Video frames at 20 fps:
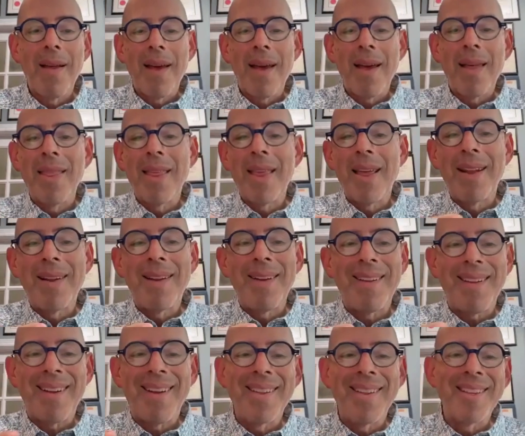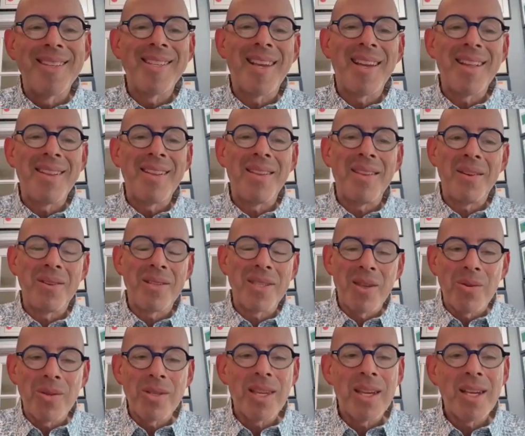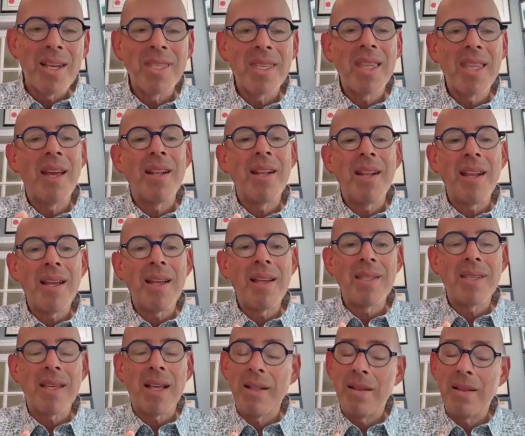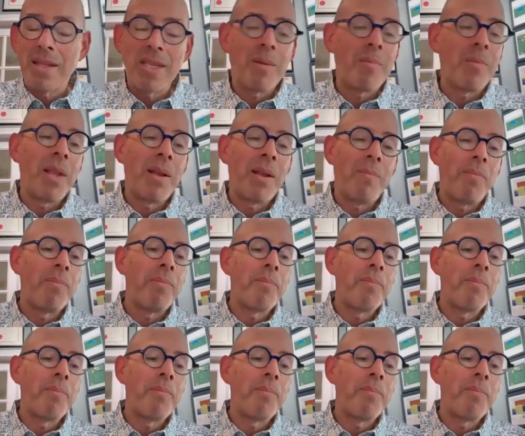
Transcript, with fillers: And then all of a sudden, you're socializing the ideas and somebody